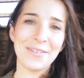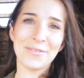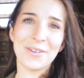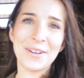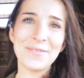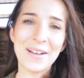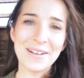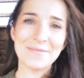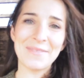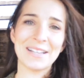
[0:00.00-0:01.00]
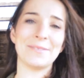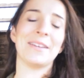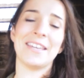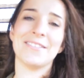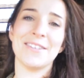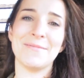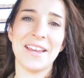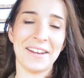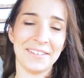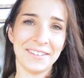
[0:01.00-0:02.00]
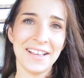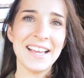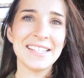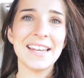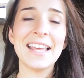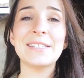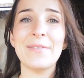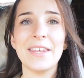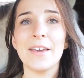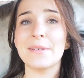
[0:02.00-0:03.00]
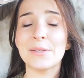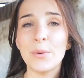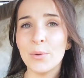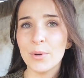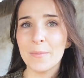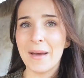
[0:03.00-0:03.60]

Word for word: everyone, welcome back to my YouTube channel. Today's video is all